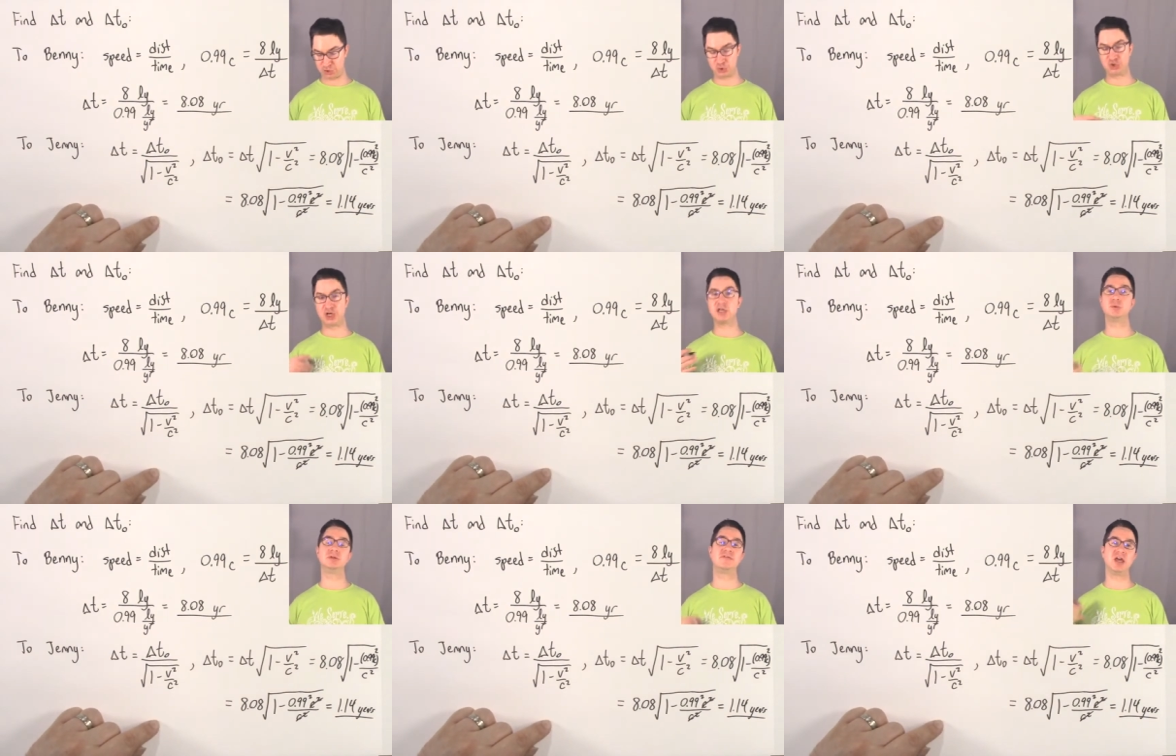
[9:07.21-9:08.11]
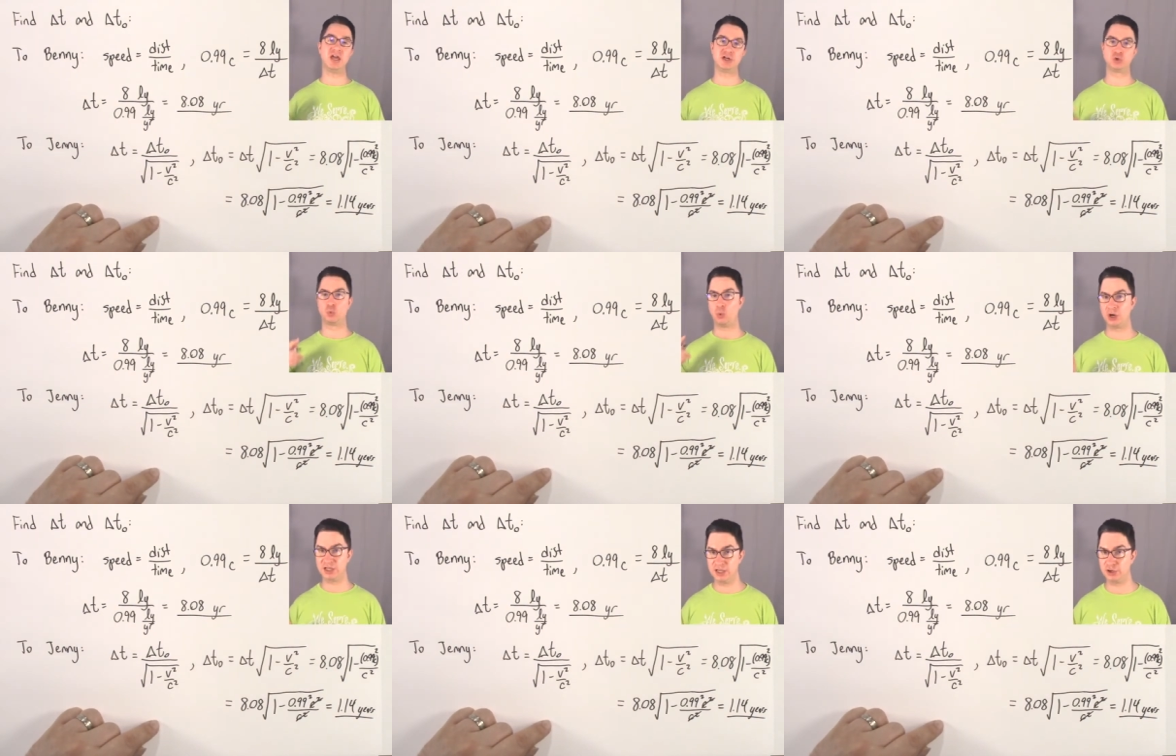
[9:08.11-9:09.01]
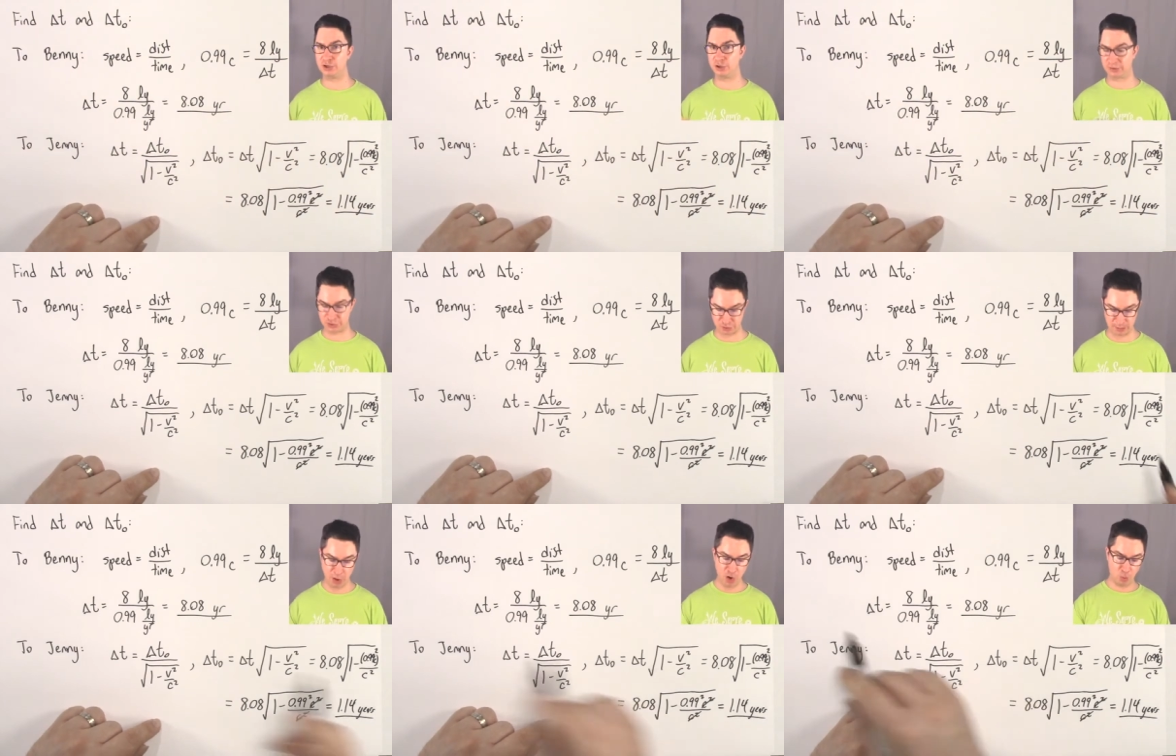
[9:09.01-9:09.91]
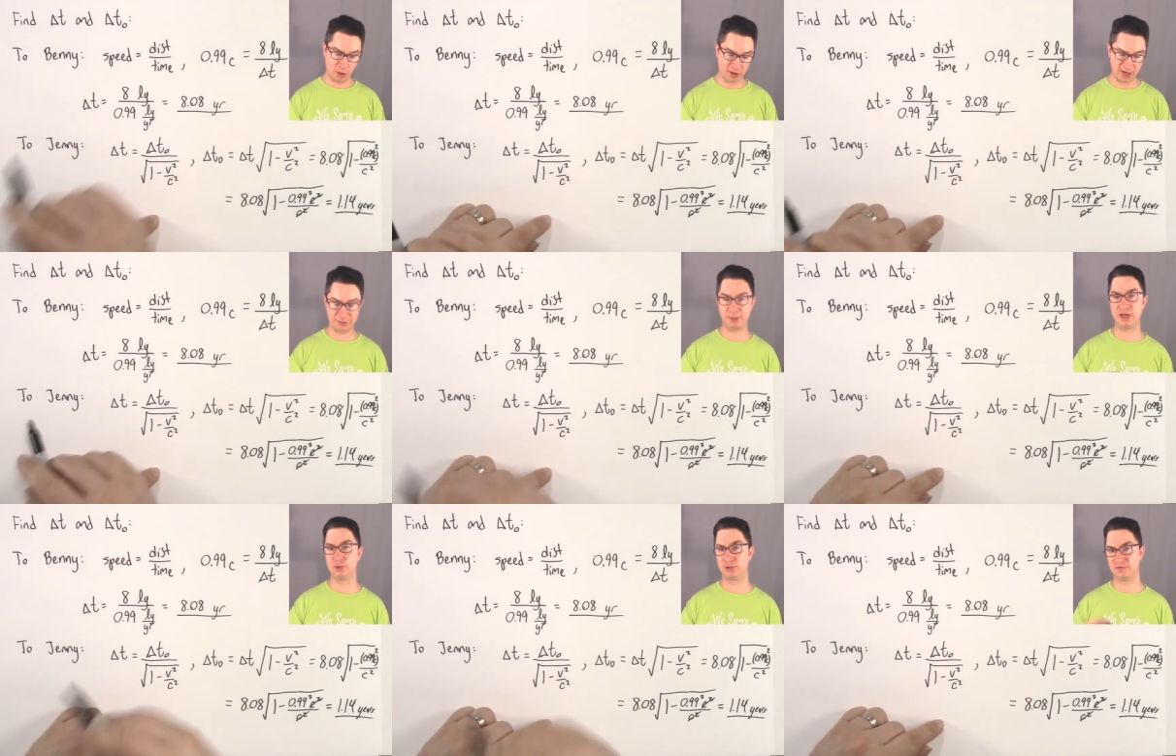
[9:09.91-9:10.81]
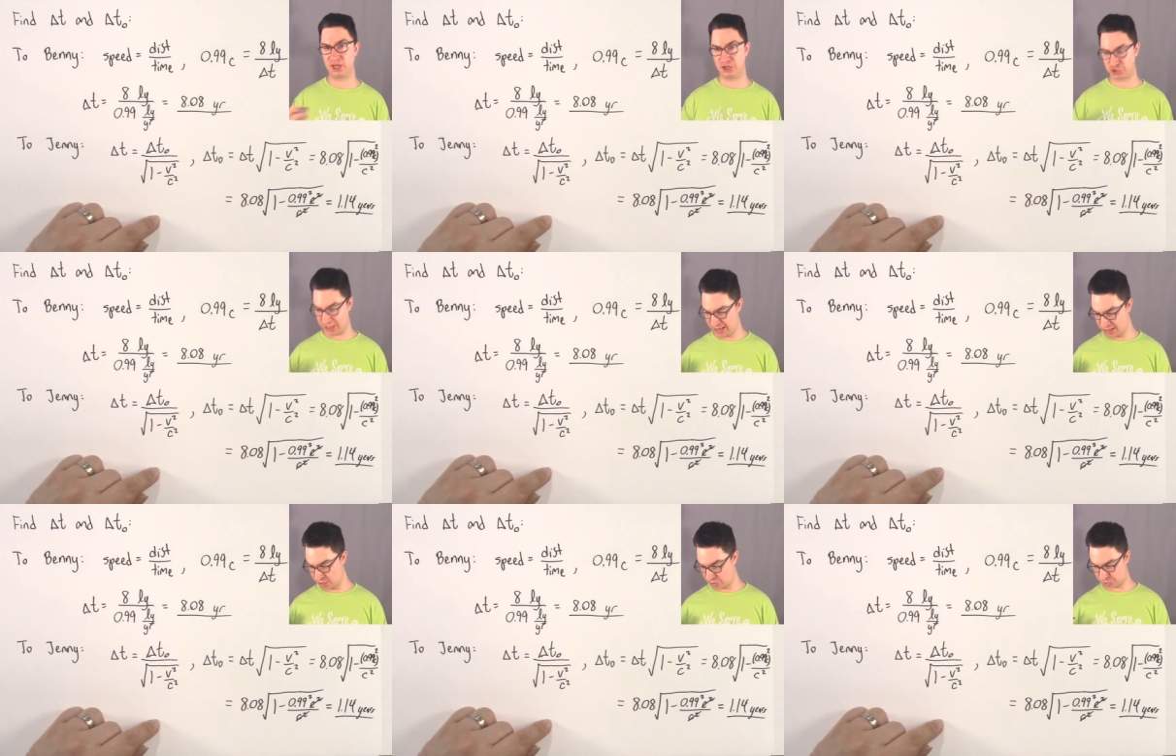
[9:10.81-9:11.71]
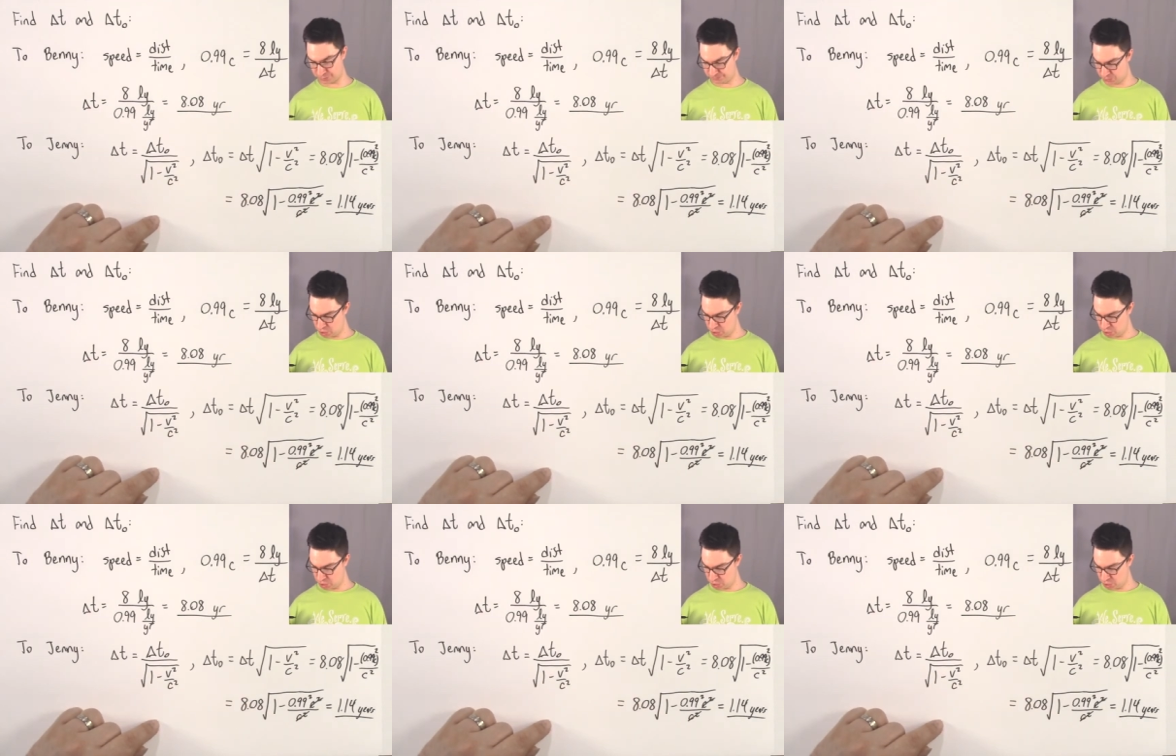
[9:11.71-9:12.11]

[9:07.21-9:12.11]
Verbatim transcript: So Jenny will have aged one year during the trip, whereas Benny will have aged eight years.